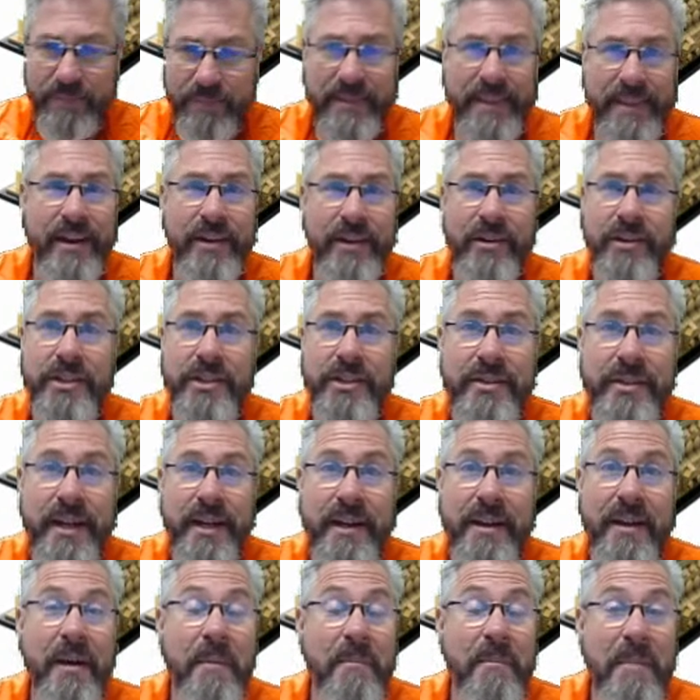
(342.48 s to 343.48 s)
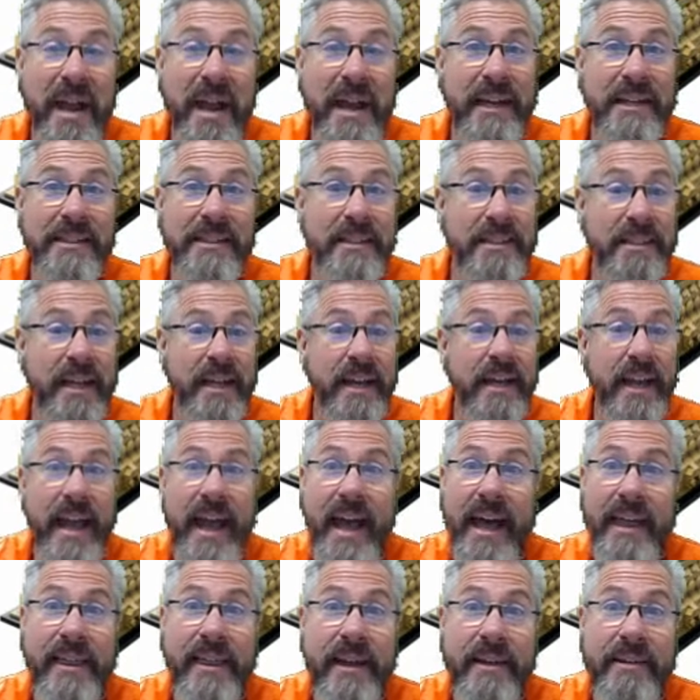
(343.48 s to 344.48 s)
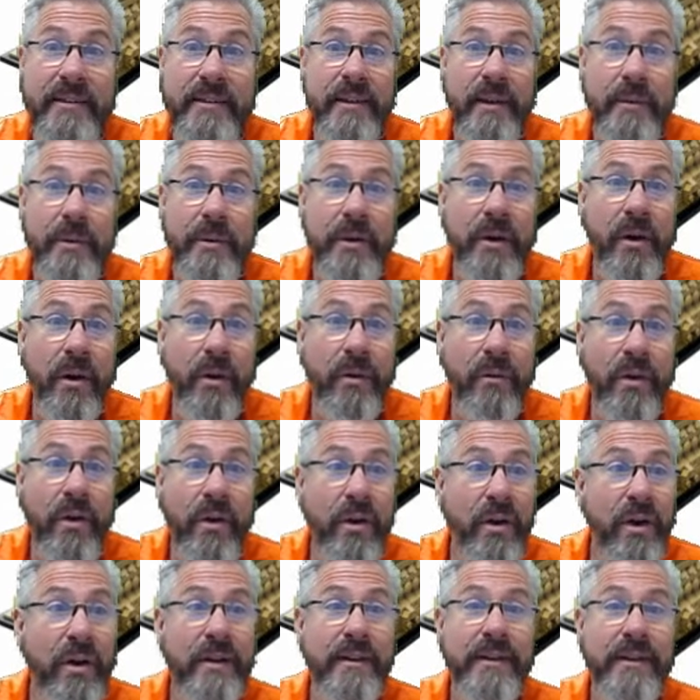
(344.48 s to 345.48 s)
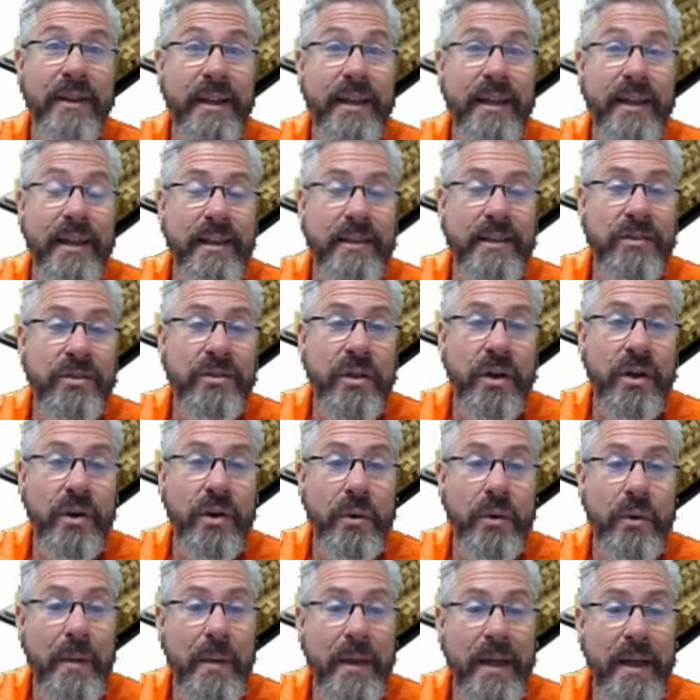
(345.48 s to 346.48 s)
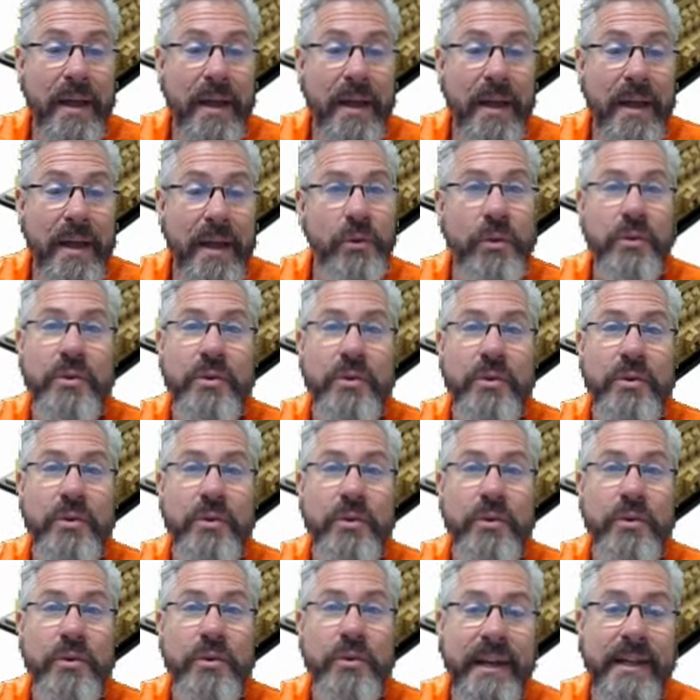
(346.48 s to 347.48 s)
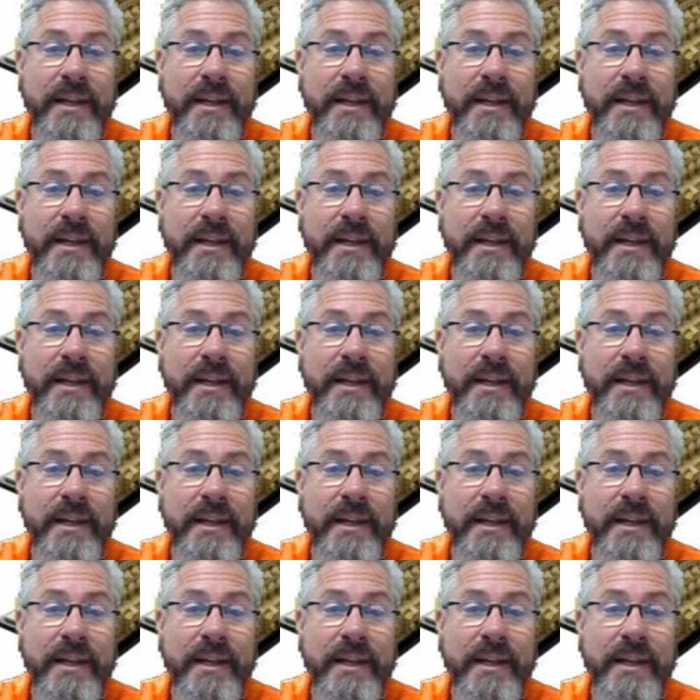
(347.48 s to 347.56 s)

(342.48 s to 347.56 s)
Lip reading: They're just like amazed. It's like, yeah, that we're all wrong. So I go through just that one